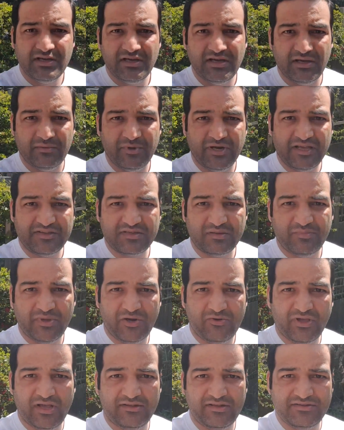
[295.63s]
But as
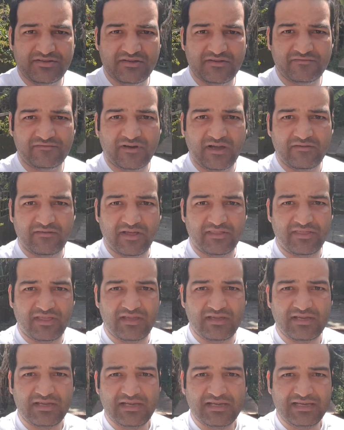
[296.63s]
compared to LG G5, I
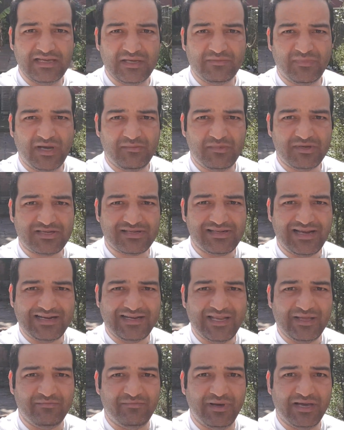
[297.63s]
think it might be
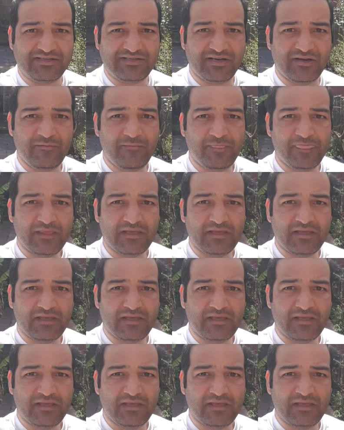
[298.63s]
slightly better.